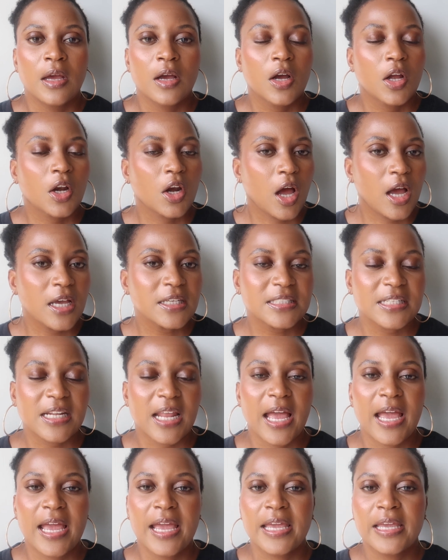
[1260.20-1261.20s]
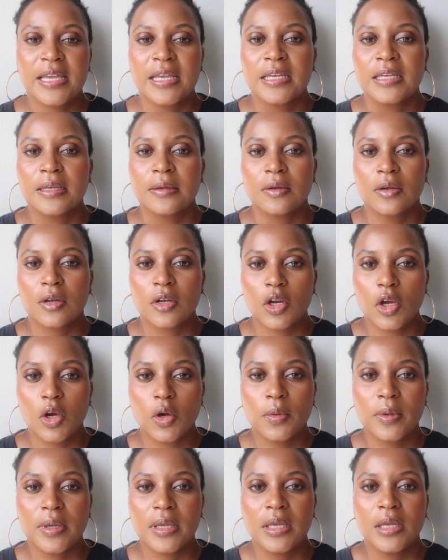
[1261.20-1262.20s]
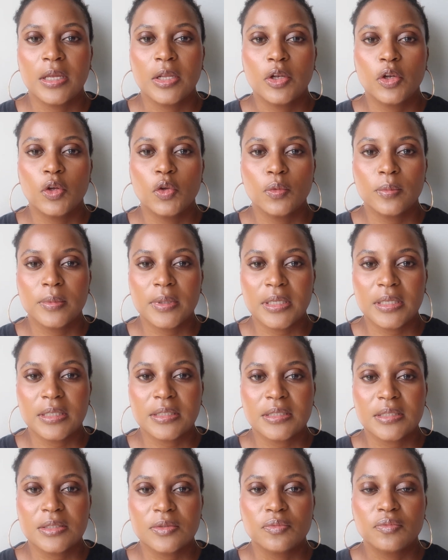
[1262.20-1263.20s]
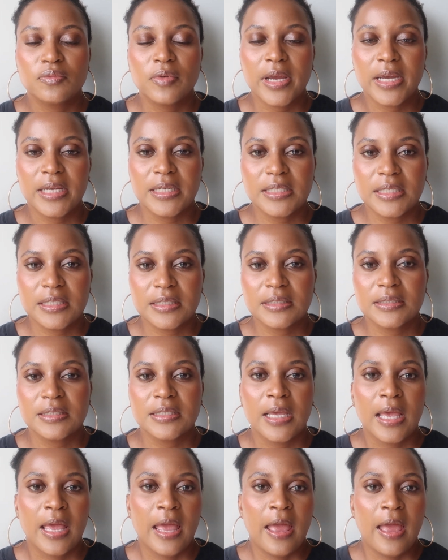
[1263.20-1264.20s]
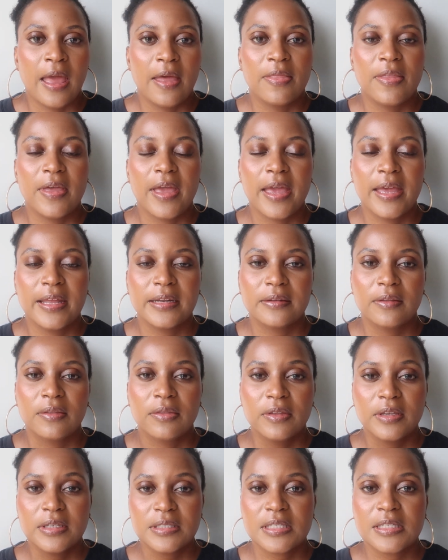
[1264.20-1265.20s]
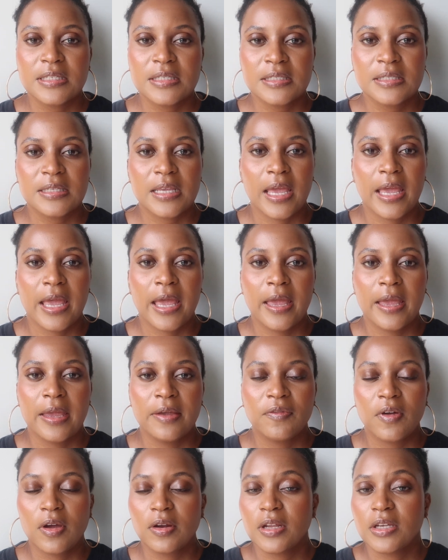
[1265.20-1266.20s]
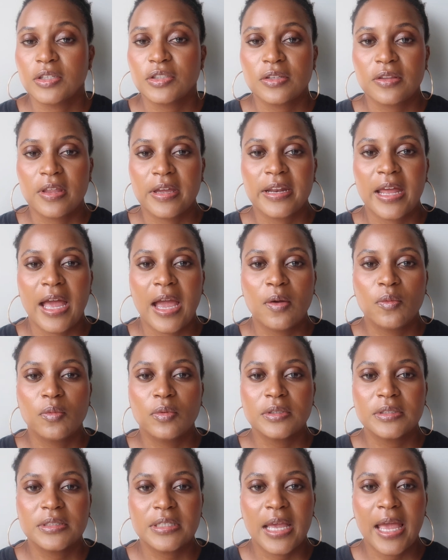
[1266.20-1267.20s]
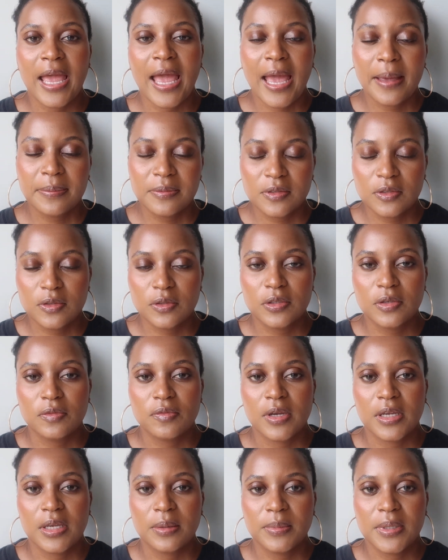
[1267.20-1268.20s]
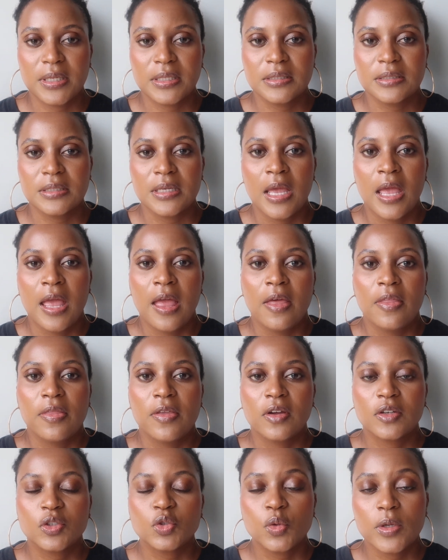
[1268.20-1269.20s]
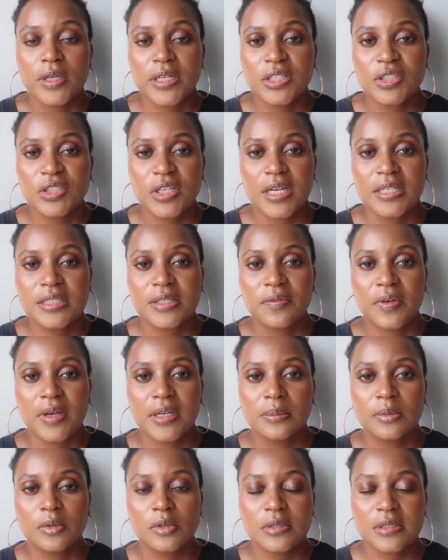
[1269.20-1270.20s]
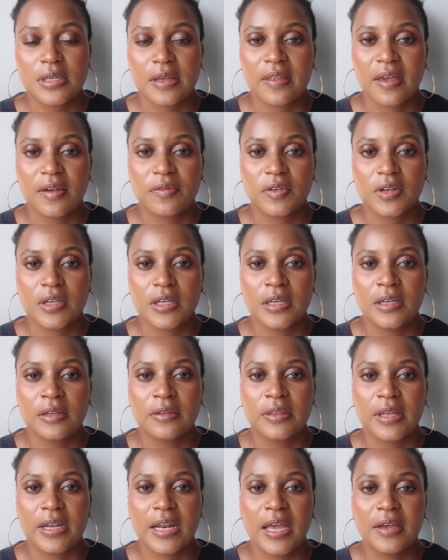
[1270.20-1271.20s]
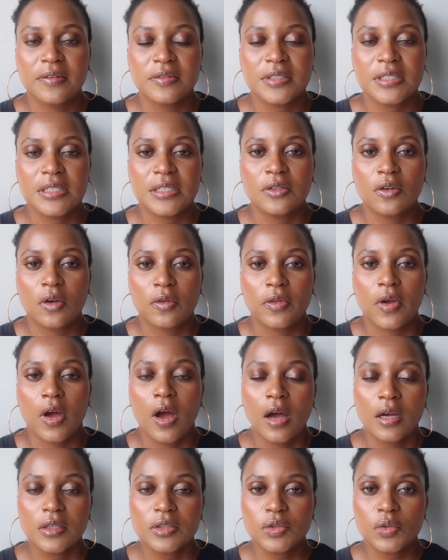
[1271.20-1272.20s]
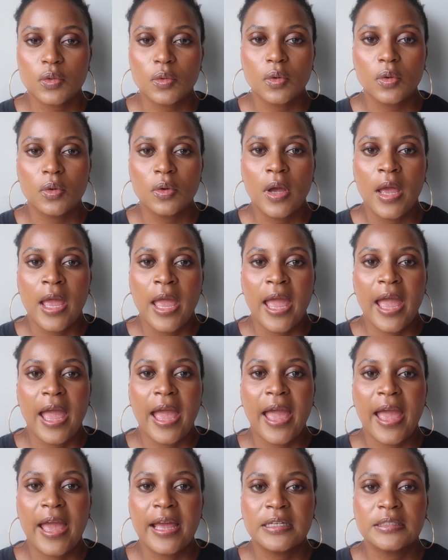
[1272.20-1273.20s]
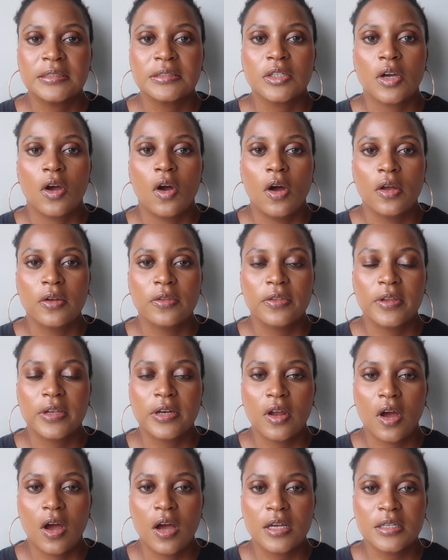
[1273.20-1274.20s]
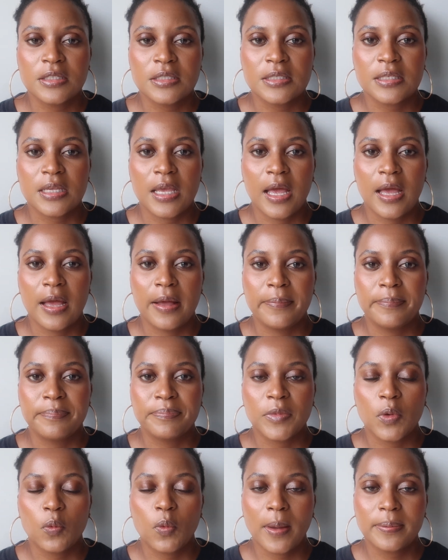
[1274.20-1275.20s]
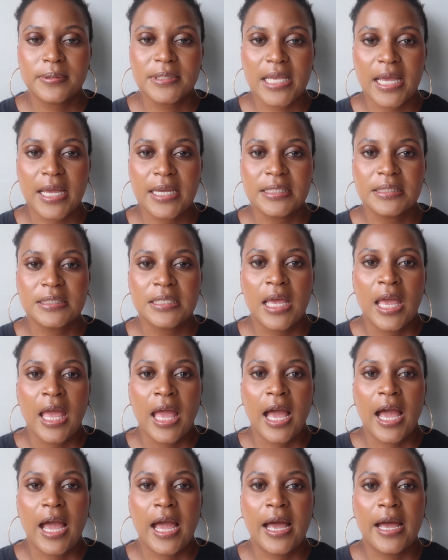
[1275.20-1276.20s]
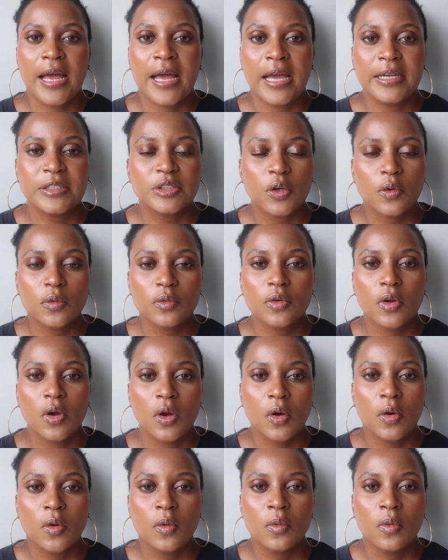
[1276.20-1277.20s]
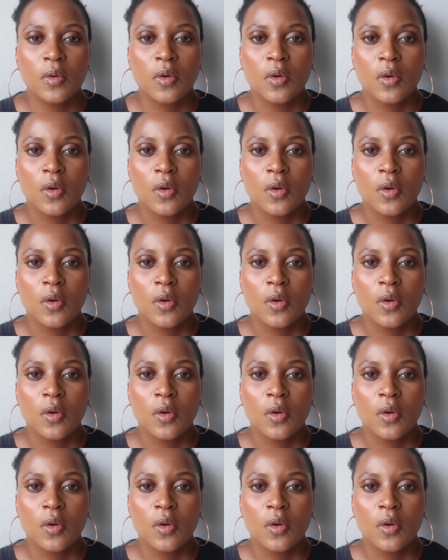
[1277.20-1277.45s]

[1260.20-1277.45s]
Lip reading: glass-like, glowy, luminous, radiant, then this is a foundation that I would absolutely recommend. There are 20 shades available in South Africa that I've seen on the ARC store and on the Nars website. I don't know